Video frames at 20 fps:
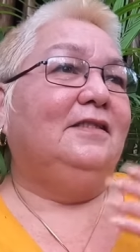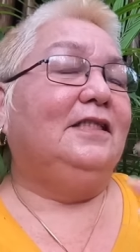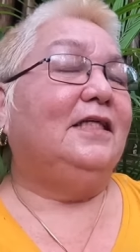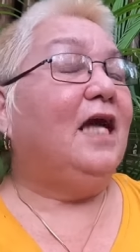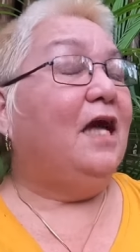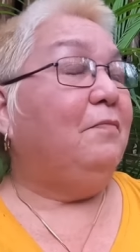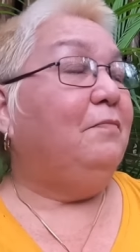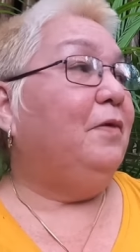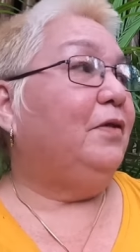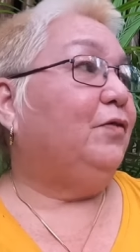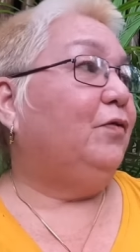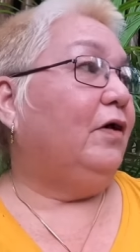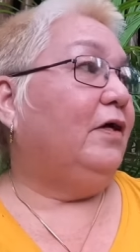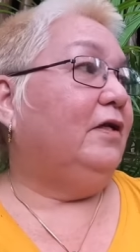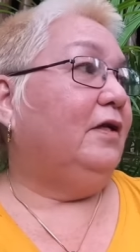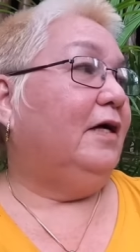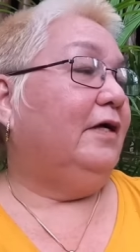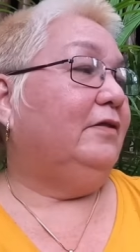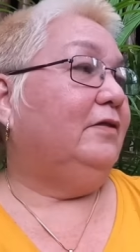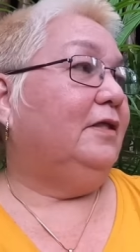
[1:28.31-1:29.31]
she gave me to
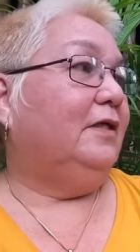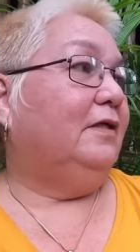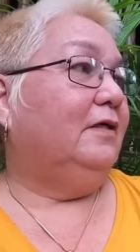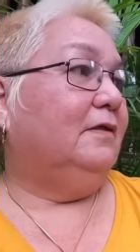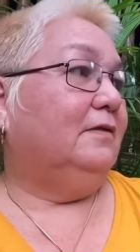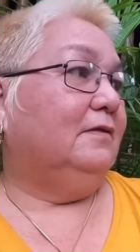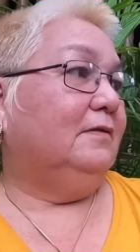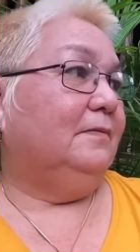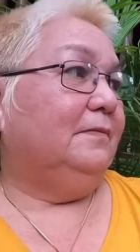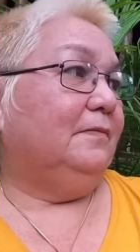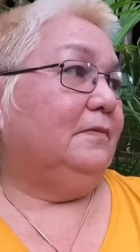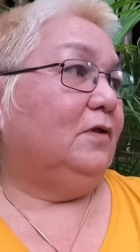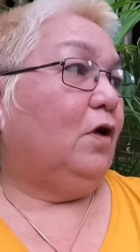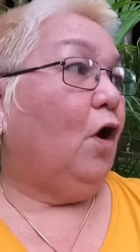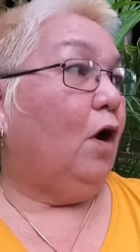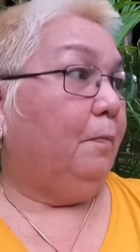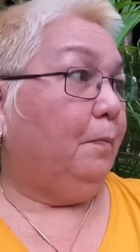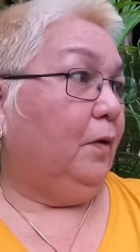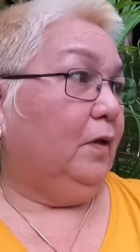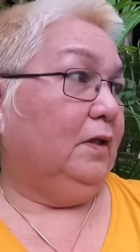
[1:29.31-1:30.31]
another
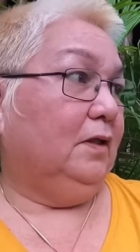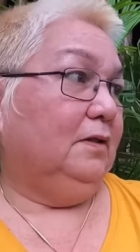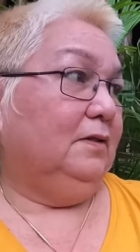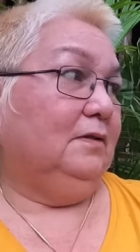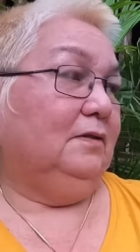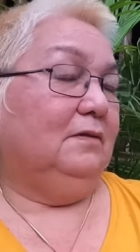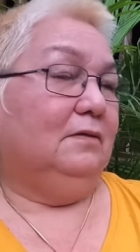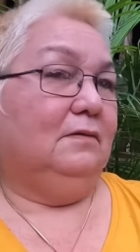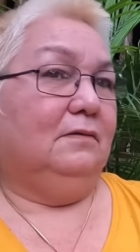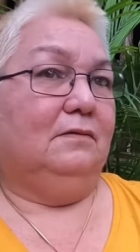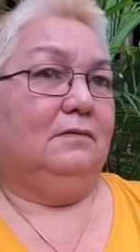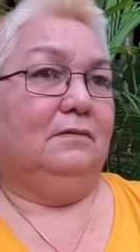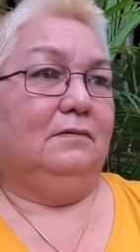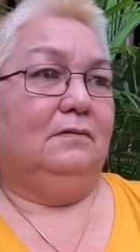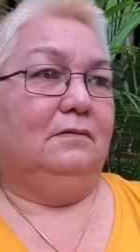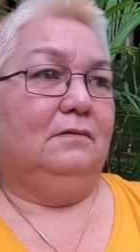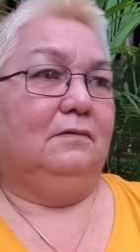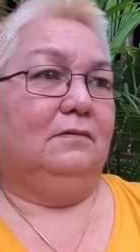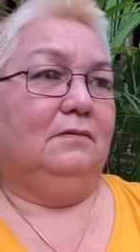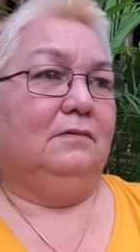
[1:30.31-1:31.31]
couple
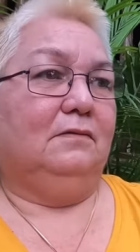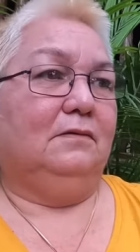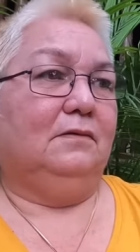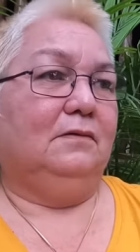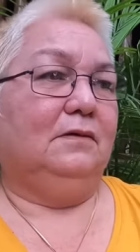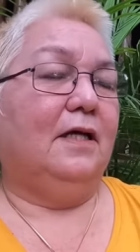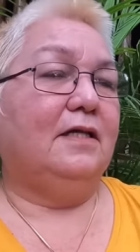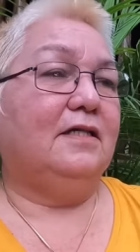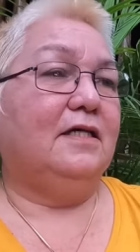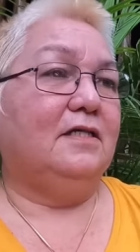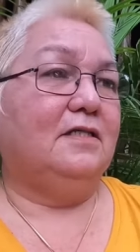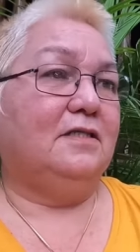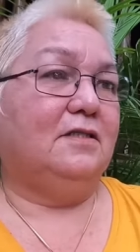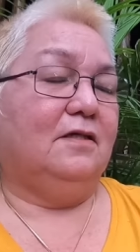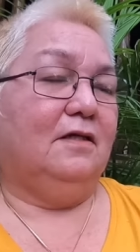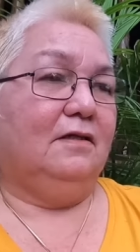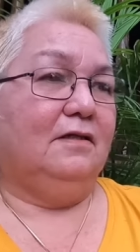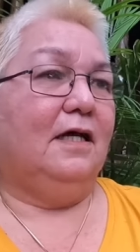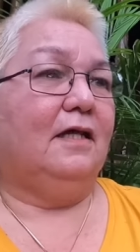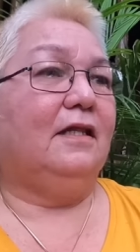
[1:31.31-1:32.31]
that
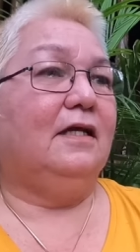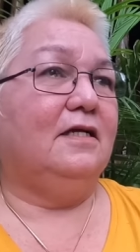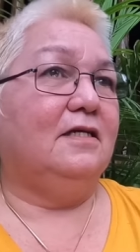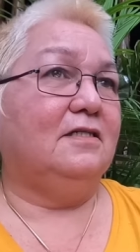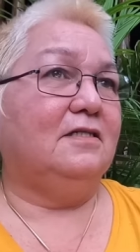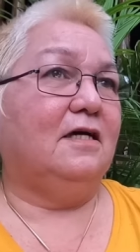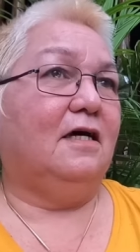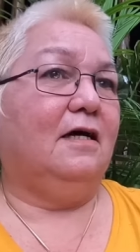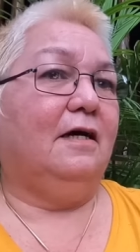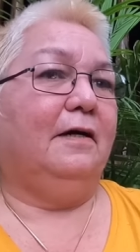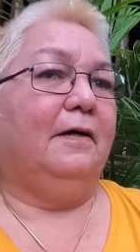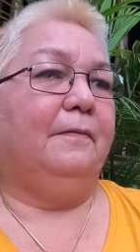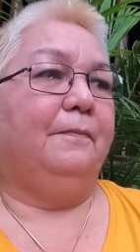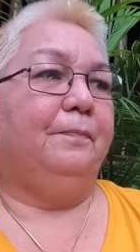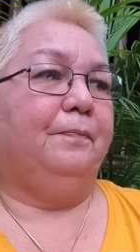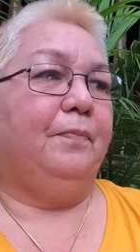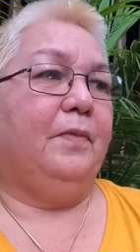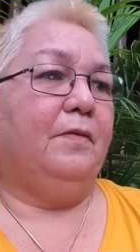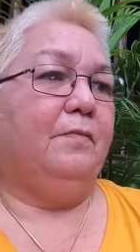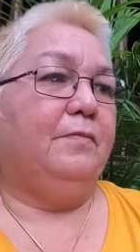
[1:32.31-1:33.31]
it's that is um,
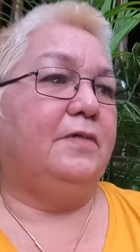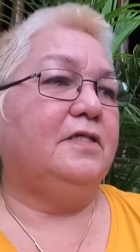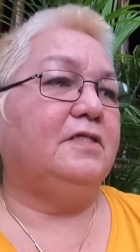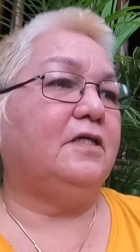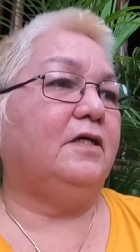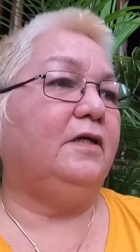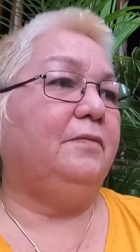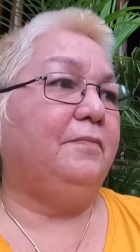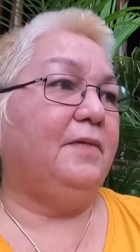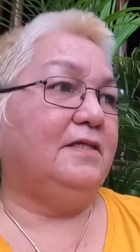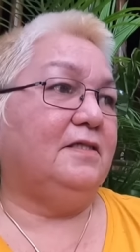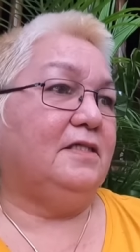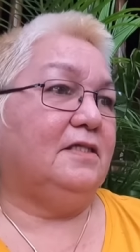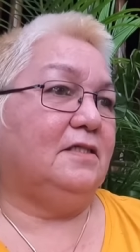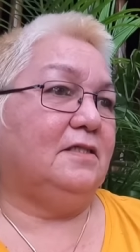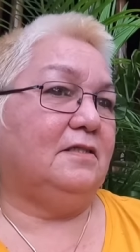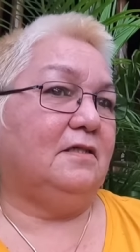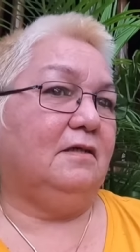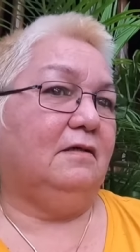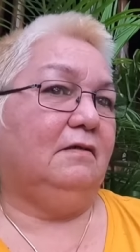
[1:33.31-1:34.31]
Mr. and
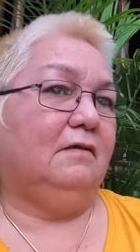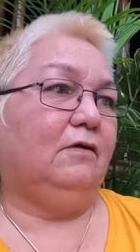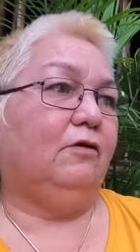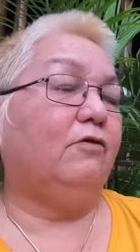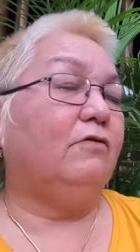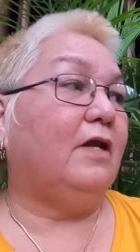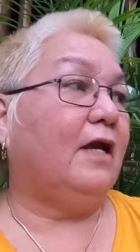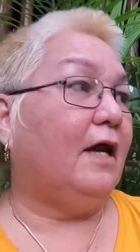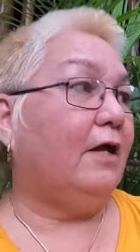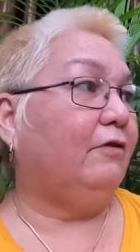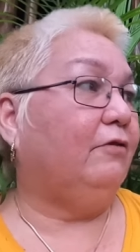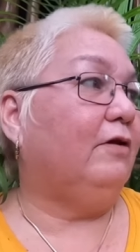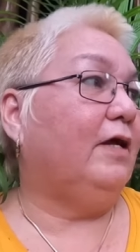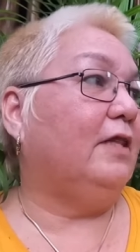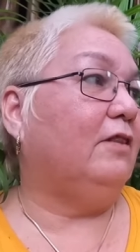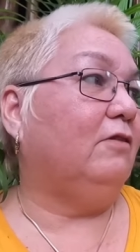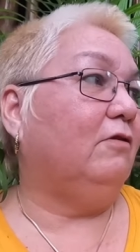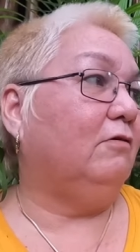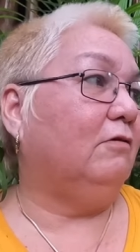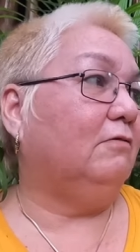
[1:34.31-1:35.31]
Mrs. Conrado
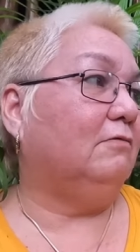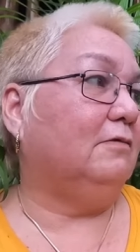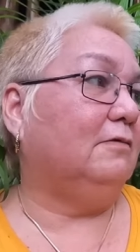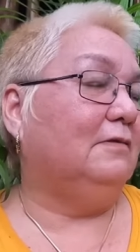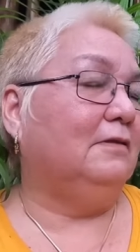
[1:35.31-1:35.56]
Yando.